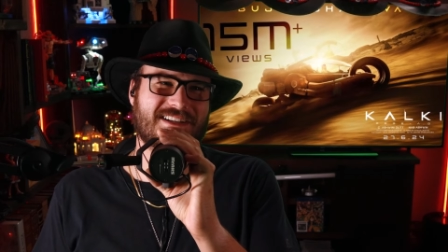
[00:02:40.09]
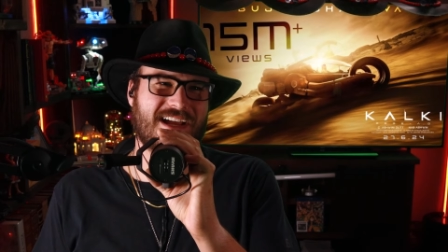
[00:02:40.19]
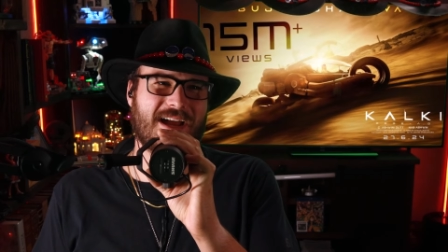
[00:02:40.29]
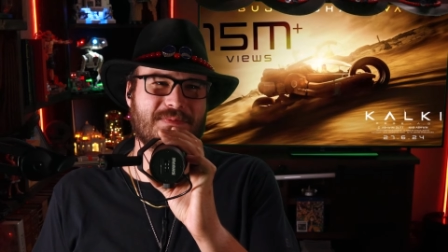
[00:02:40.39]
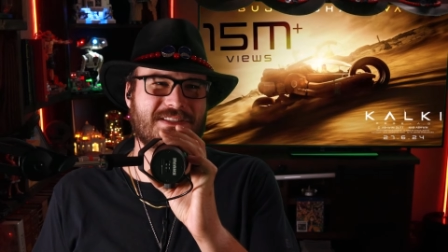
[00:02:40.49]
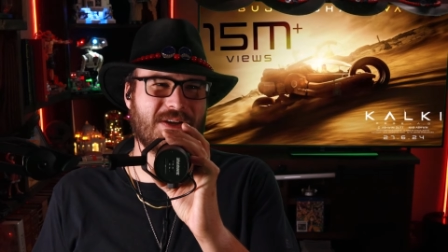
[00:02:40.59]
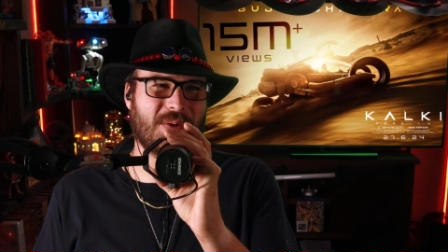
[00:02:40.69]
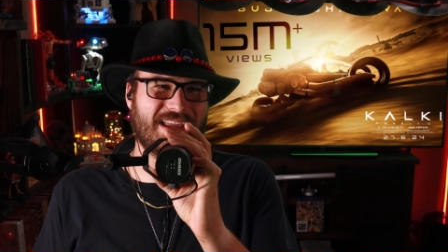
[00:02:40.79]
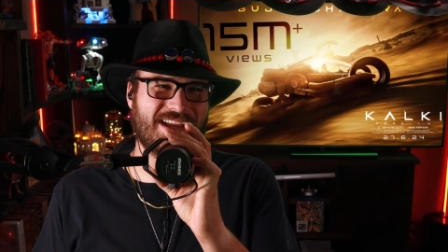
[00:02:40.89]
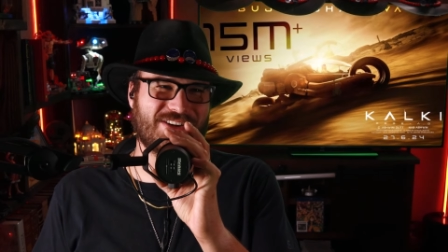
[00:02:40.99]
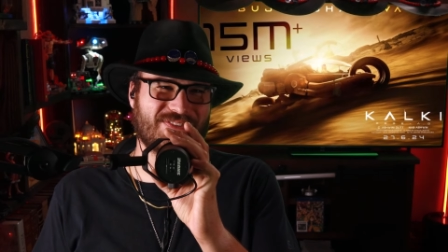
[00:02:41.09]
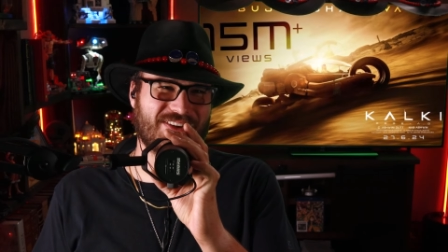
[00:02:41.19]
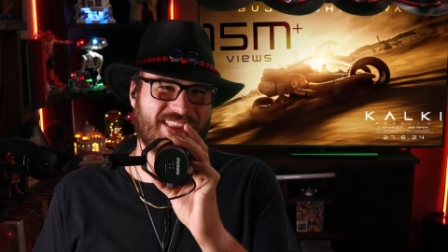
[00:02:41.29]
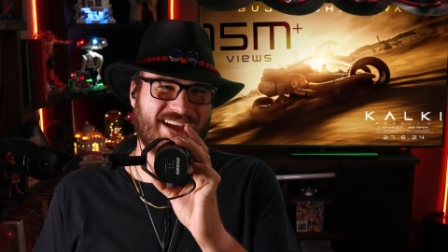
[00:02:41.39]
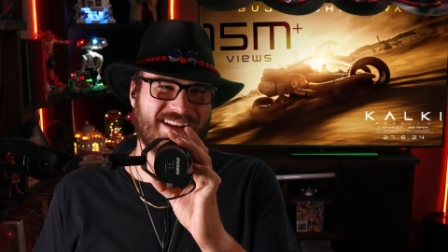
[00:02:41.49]
I'm so eager for
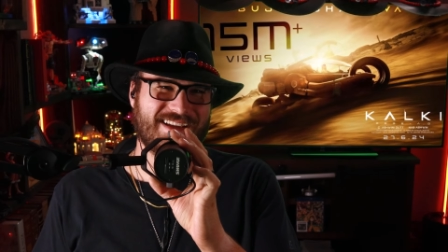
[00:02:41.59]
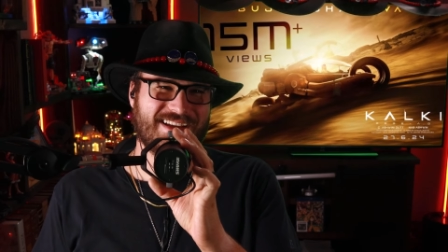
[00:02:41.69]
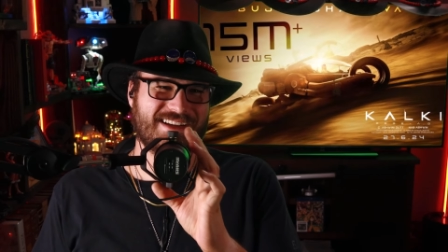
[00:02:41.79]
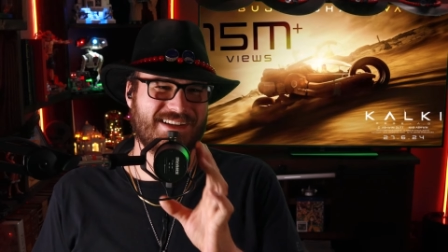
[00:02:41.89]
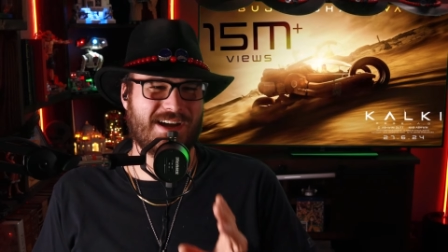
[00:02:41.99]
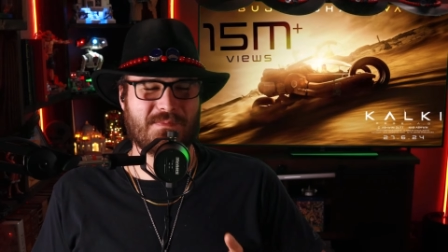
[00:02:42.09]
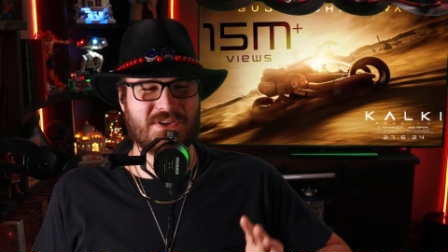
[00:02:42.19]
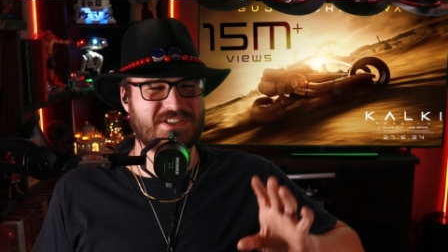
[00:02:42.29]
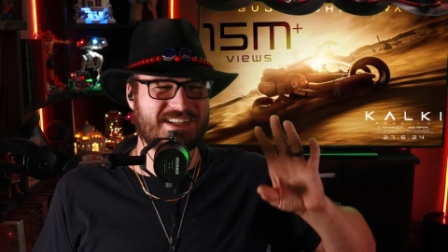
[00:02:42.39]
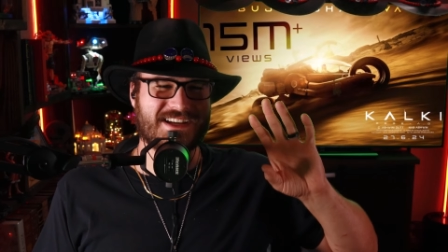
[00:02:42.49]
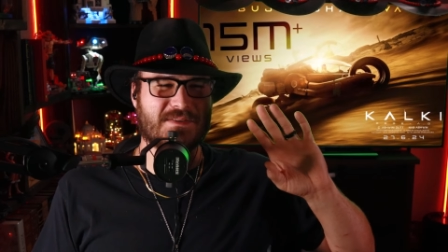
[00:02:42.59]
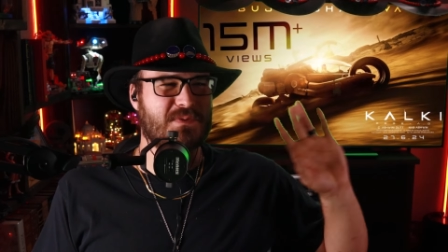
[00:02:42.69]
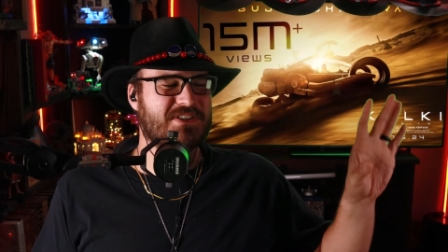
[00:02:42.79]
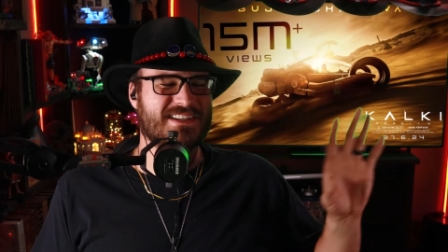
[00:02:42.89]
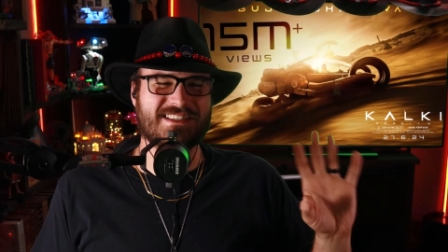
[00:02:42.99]
that.
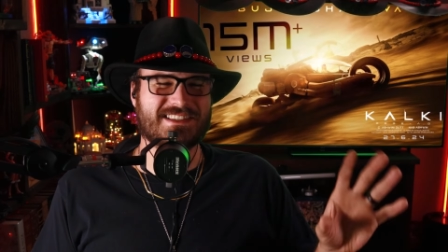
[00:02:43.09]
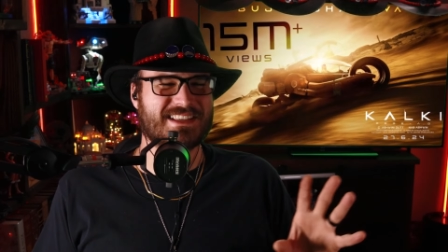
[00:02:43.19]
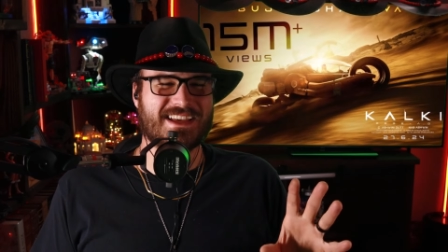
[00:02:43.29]
Bujji's.